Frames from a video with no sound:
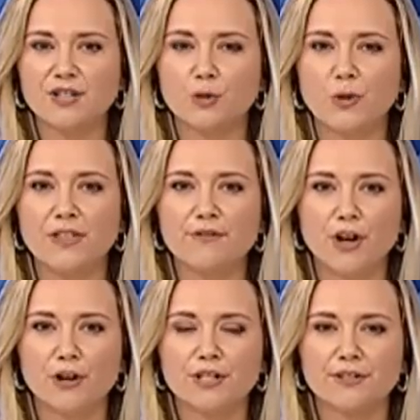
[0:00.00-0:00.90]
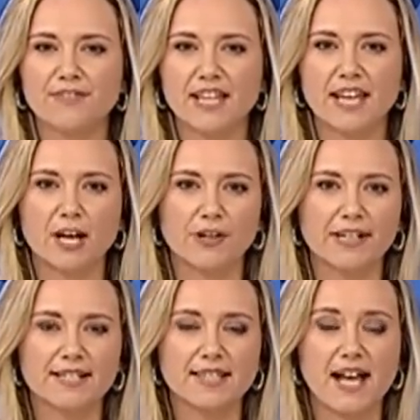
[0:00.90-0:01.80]
to win the vote of the
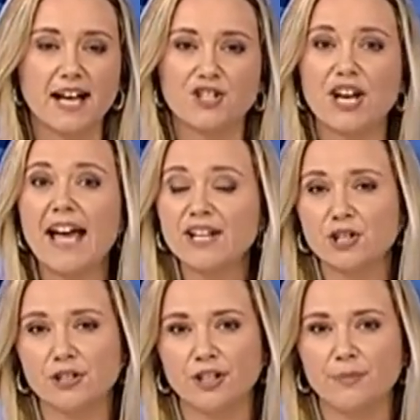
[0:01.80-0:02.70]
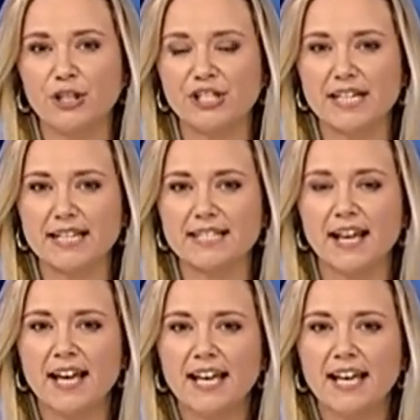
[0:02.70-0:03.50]
area's large Asian communities.